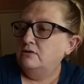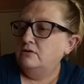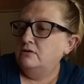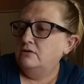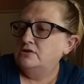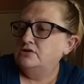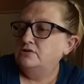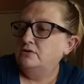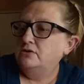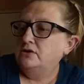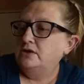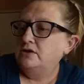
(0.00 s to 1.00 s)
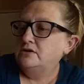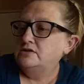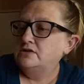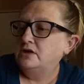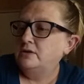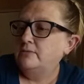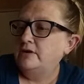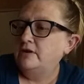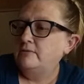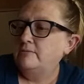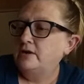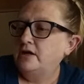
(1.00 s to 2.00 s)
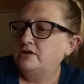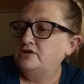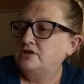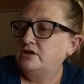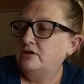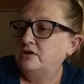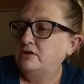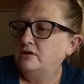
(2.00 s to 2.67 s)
Crystal clear, celebrate the magic.